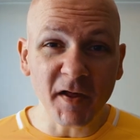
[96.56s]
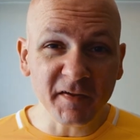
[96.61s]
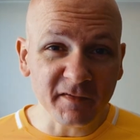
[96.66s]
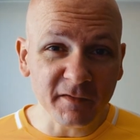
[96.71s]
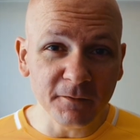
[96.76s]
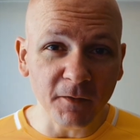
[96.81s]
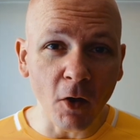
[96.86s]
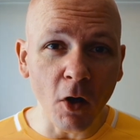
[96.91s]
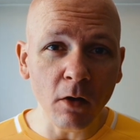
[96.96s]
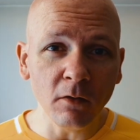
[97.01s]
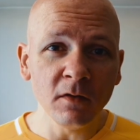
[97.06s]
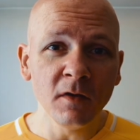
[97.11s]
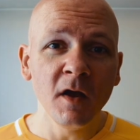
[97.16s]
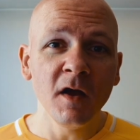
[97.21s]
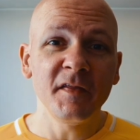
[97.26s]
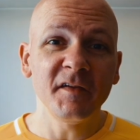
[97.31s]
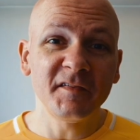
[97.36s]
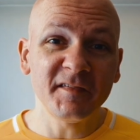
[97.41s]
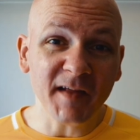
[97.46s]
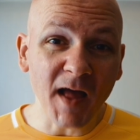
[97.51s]
Best of all,
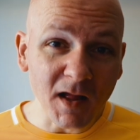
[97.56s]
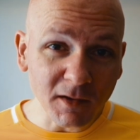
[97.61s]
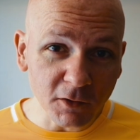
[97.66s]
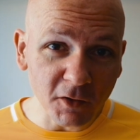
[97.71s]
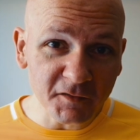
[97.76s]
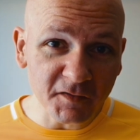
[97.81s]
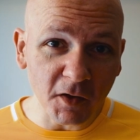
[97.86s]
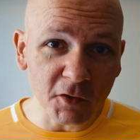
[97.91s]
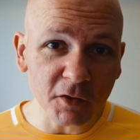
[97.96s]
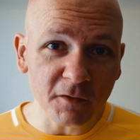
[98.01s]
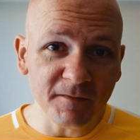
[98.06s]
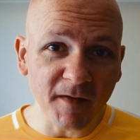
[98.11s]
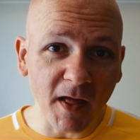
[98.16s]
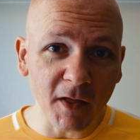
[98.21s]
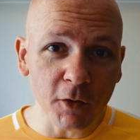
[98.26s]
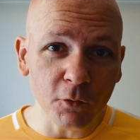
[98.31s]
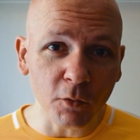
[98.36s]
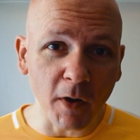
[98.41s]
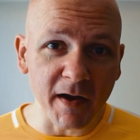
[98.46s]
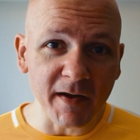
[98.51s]
the stock looks
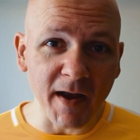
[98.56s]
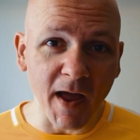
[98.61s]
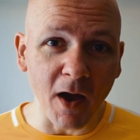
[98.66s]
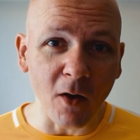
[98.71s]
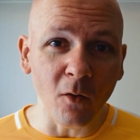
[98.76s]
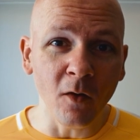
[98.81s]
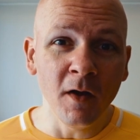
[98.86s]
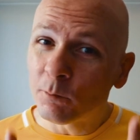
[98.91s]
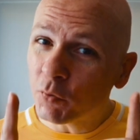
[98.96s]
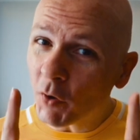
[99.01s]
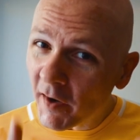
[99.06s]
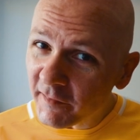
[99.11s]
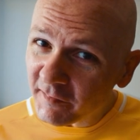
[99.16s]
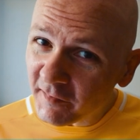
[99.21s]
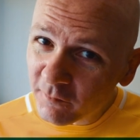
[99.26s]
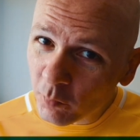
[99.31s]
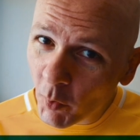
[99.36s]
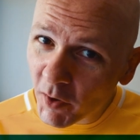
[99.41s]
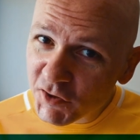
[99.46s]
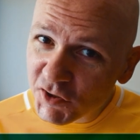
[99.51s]
undervalued right now. Price
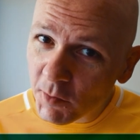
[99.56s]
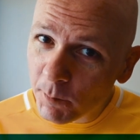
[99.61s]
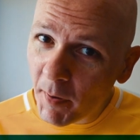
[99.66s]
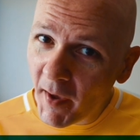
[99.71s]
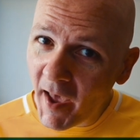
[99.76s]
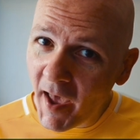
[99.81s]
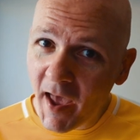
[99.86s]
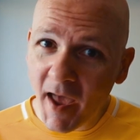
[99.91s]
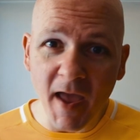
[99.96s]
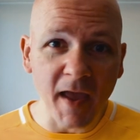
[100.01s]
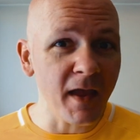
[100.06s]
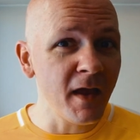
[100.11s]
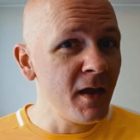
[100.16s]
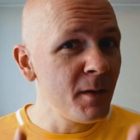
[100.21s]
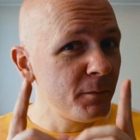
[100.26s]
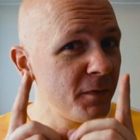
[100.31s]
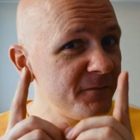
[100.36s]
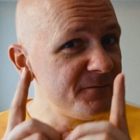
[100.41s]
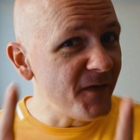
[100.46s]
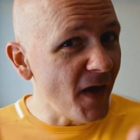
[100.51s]
is what you pay,
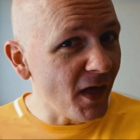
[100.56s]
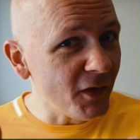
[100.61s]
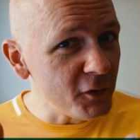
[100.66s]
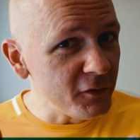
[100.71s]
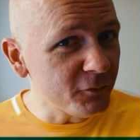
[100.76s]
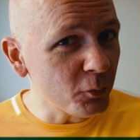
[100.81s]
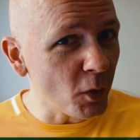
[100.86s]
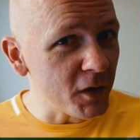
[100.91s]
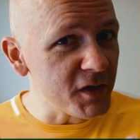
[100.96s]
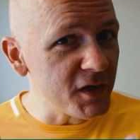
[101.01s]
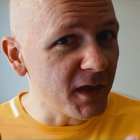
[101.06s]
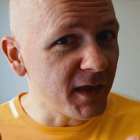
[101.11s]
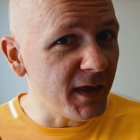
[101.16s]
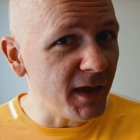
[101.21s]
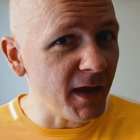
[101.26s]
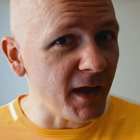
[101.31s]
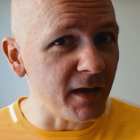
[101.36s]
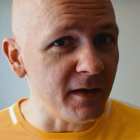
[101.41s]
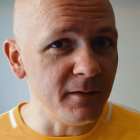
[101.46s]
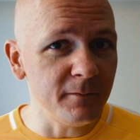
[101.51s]
but value is what you
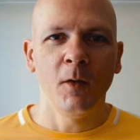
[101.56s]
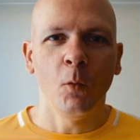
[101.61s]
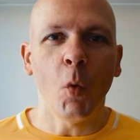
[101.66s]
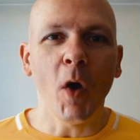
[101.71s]
get.